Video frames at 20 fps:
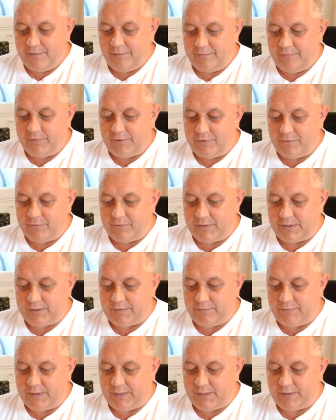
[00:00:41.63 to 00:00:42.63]
We know that
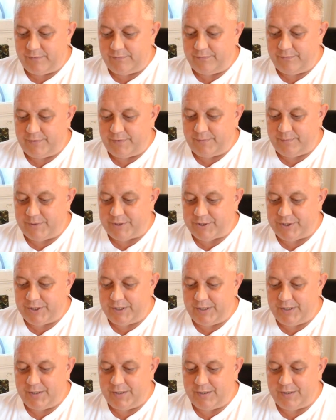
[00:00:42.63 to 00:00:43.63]
we have the
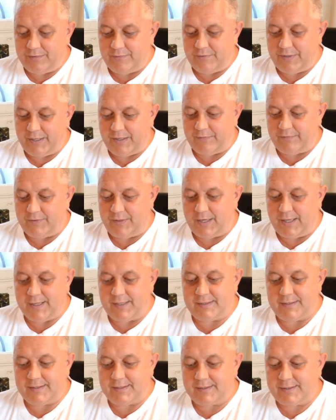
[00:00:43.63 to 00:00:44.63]
machine and we have the
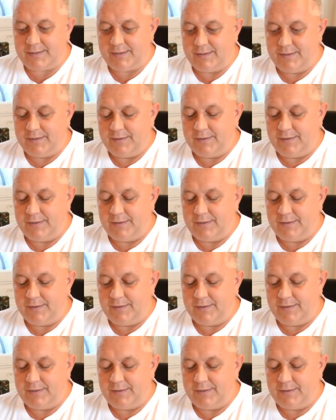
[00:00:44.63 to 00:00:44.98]
lens